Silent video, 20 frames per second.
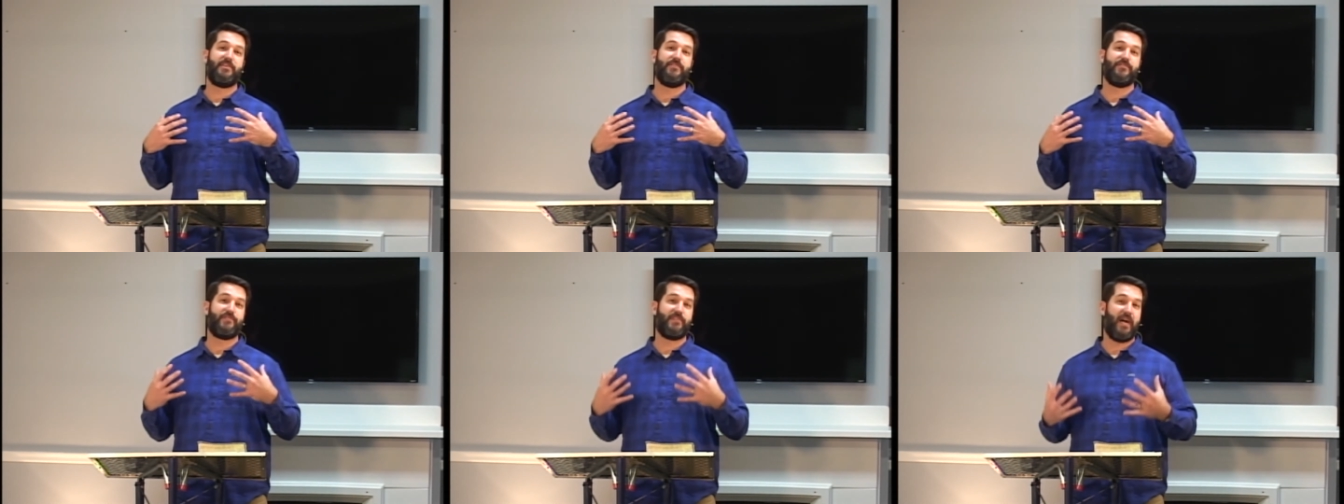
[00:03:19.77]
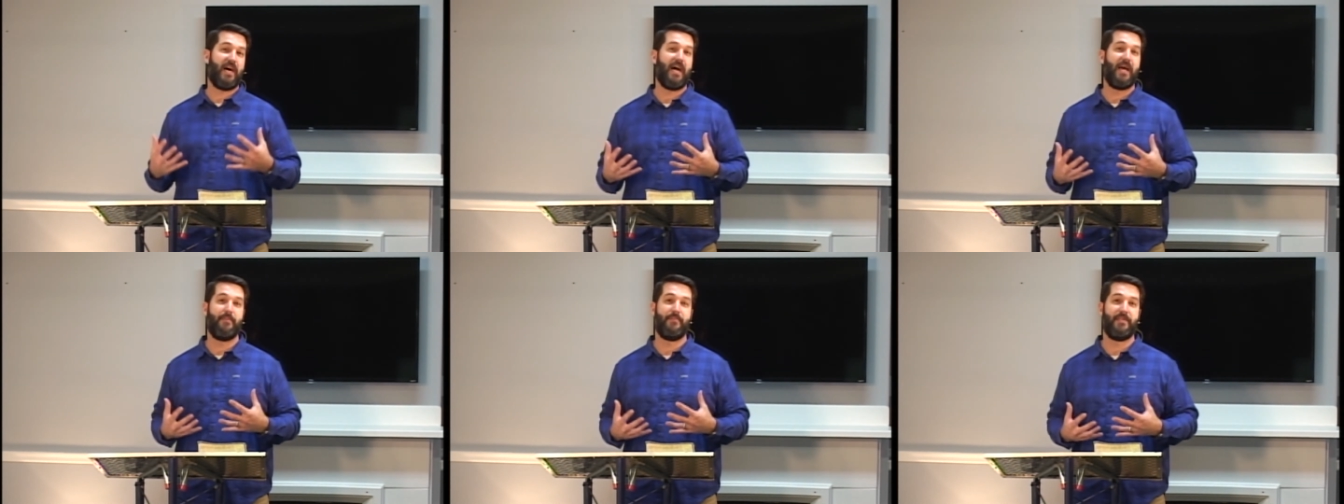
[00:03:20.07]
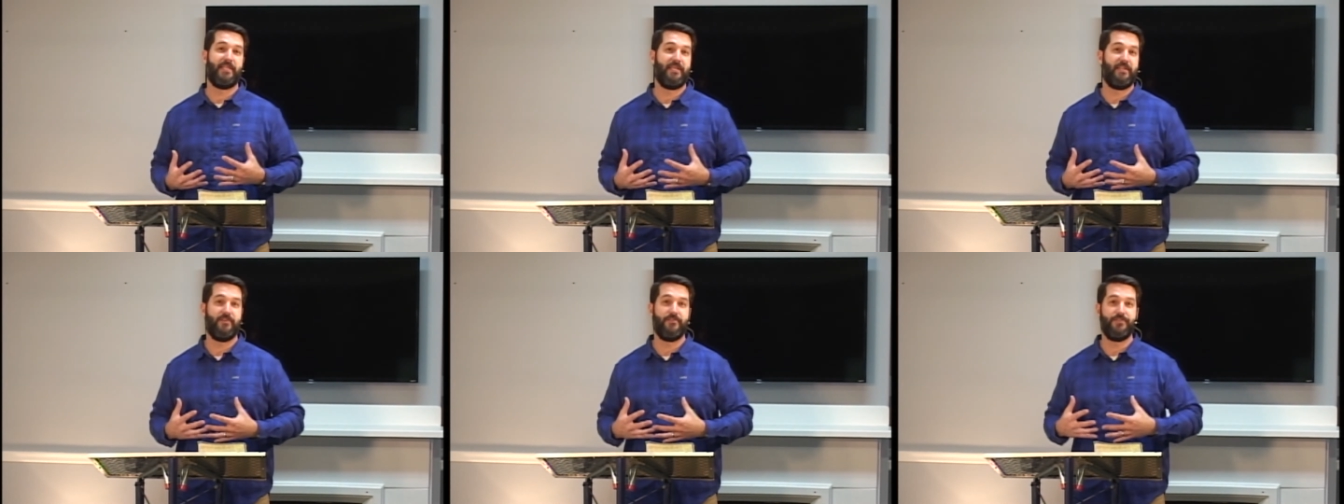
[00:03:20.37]
your time
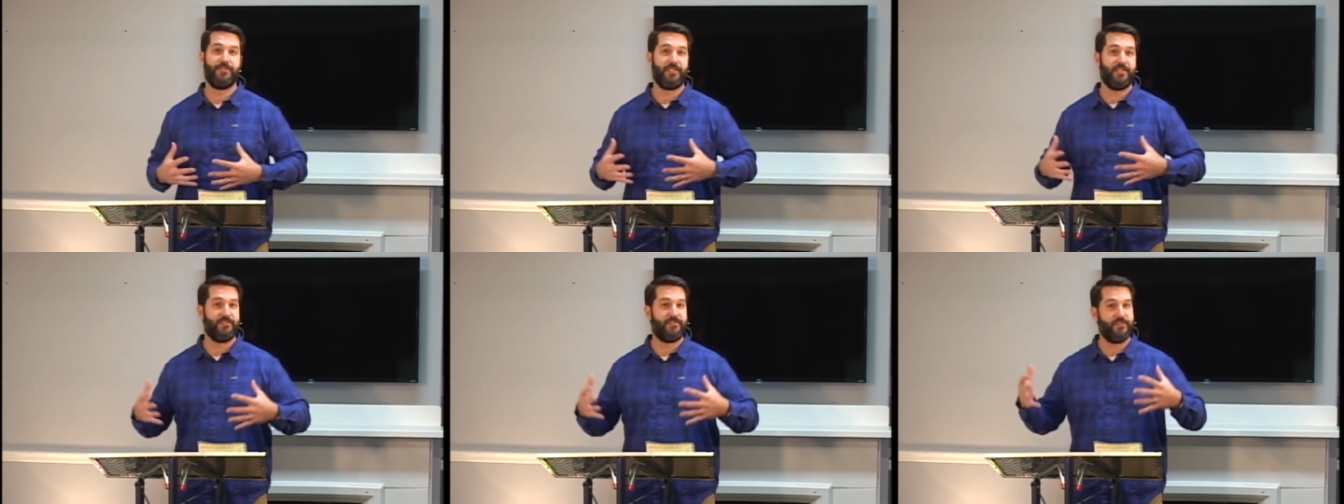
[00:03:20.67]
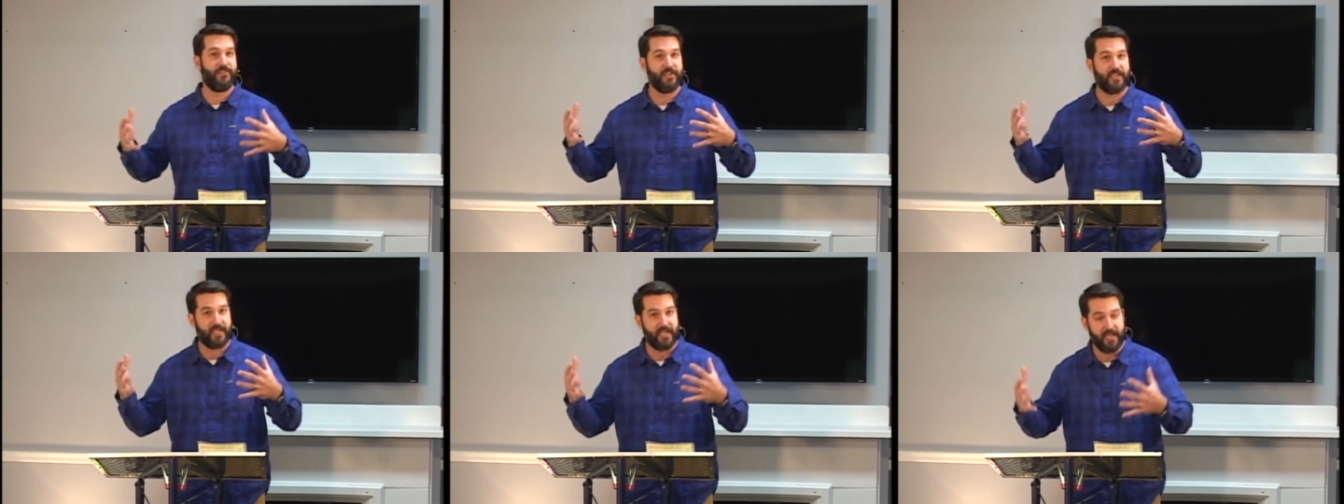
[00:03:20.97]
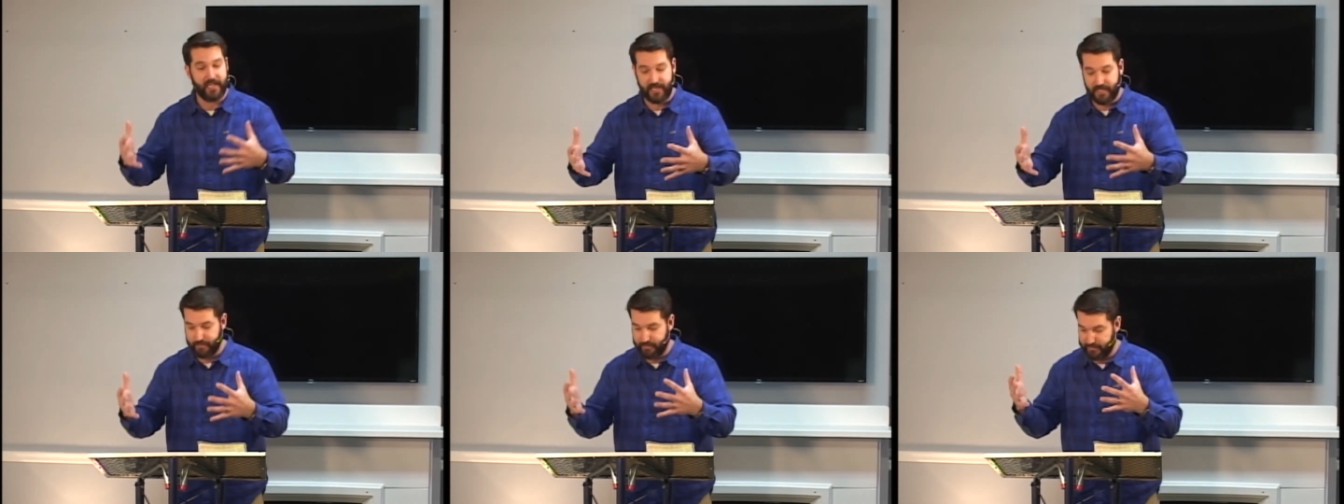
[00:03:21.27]
and energy into the
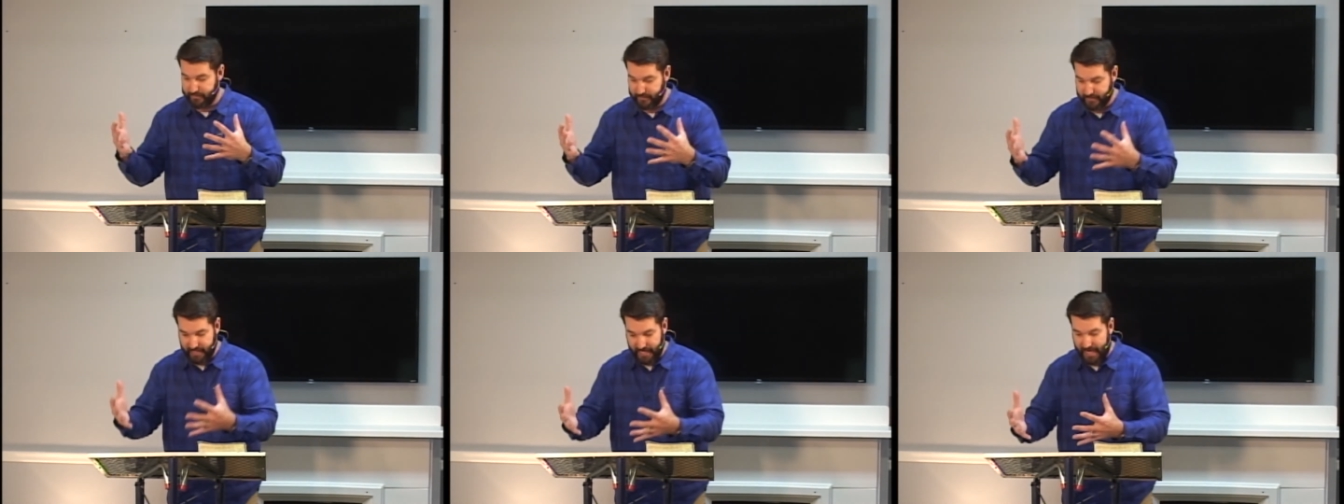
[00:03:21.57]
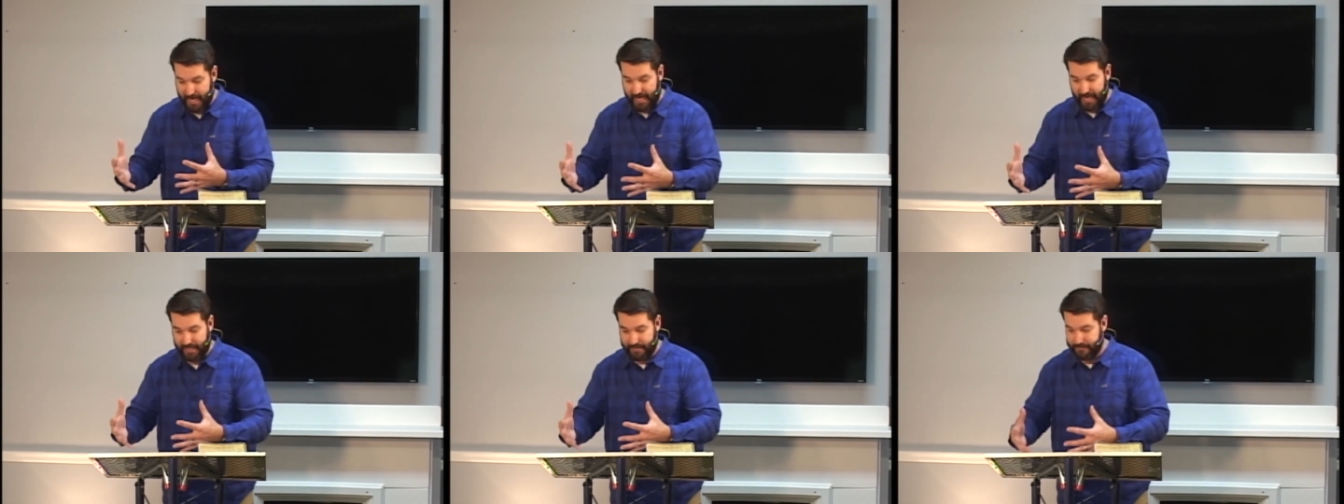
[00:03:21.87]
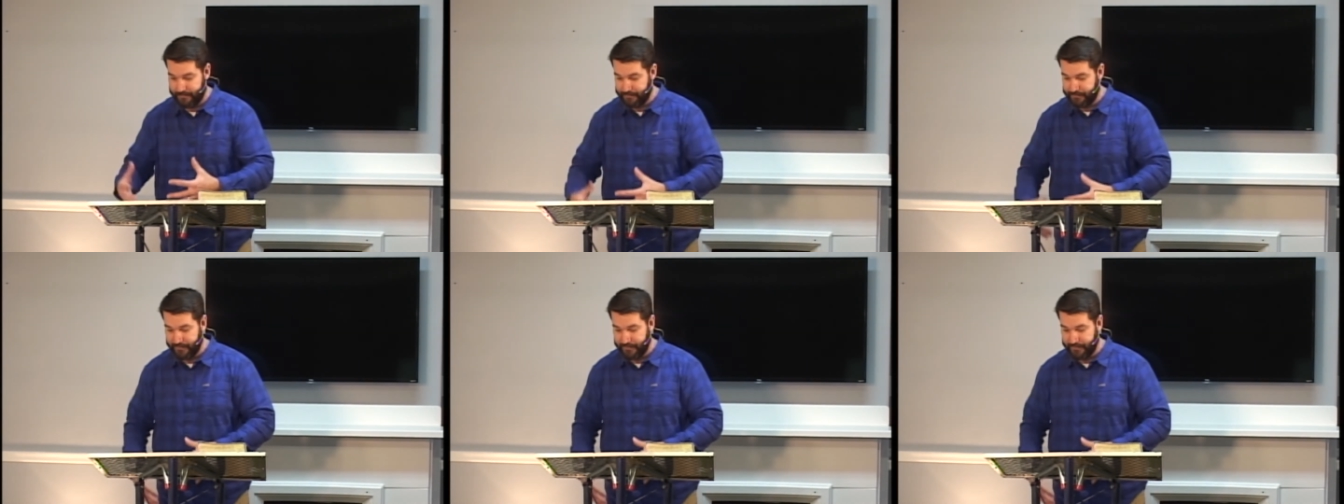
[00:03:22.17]
kingdom of God.